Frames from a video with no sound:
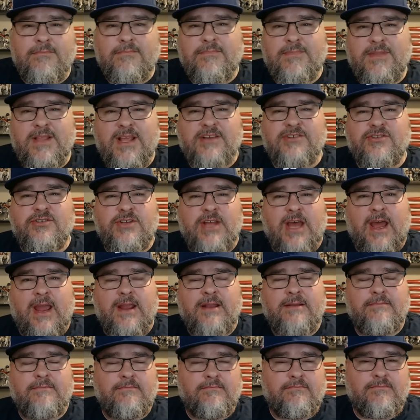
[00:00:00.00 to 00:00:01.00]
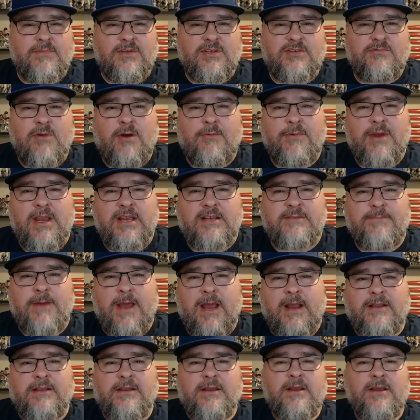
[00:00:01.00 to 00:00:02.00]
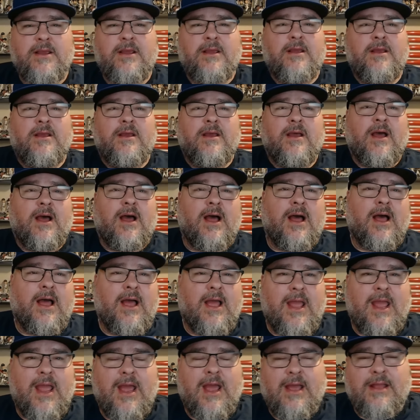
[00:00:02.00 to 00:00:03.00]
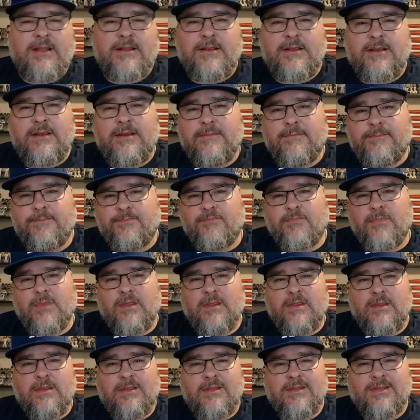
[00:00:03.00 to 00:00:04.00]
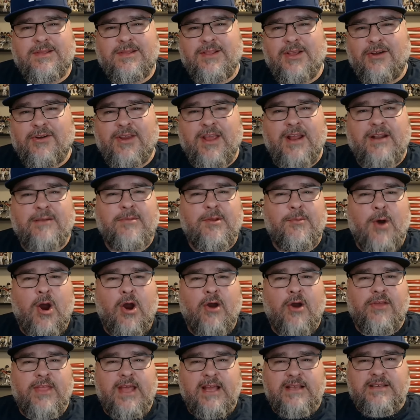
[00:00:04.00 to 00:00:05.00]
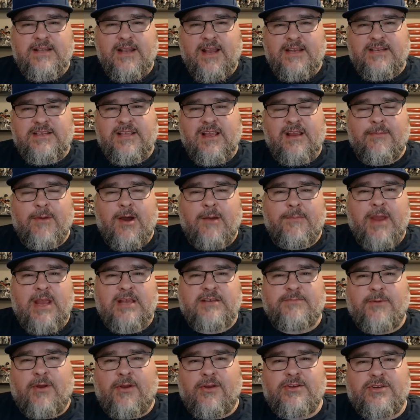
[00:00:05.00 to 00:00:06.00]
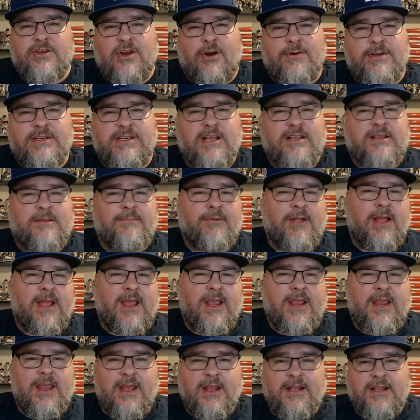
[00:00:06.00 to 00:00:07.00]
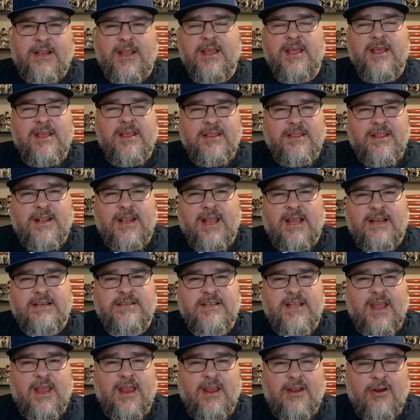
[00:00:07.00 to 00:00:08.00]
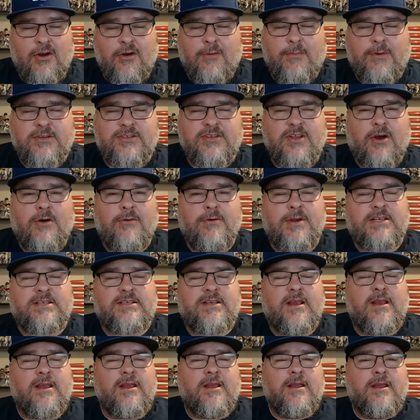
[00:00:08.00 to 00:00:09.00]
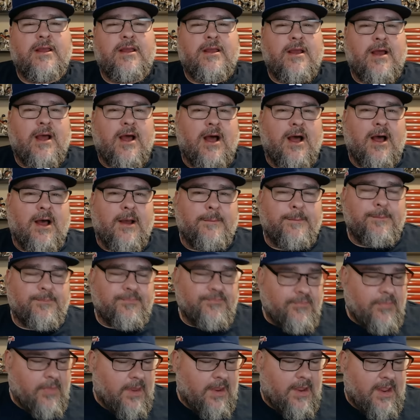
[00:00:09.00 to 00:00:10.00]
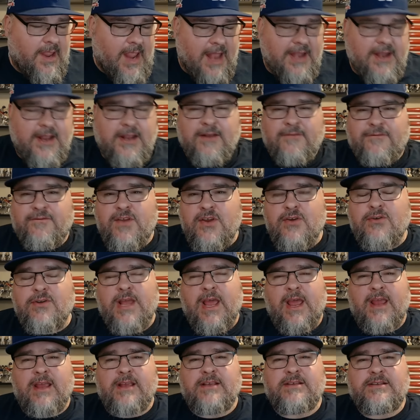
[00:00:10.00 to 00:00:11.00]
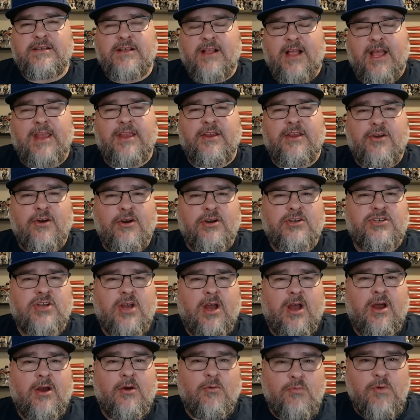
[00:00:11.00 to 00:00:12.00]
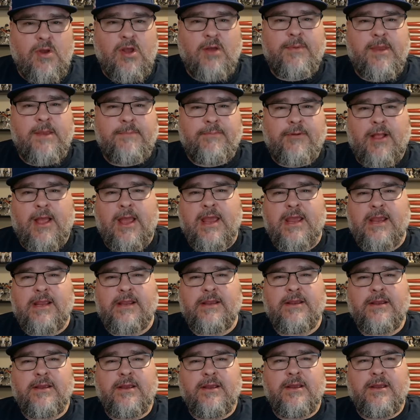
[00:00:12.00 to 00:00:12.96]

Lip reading: Things are tight. It's what we expect. And they'll get them tomorrow. That's the nice thing about baseball is you always get to play again the next day, almost always. And in a few days, Clayton Kershaw will be playing.